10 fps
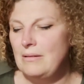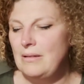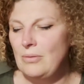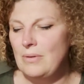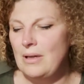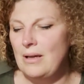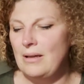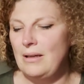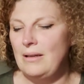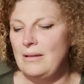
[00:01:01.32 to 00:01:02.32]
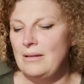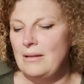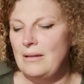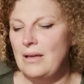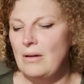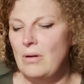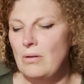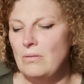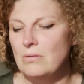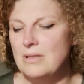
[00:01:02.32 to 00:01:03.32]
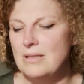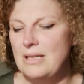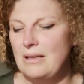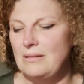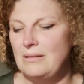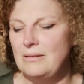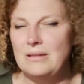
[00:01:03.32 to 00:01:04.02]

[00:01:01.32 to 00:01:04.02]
you and I? Now hold still.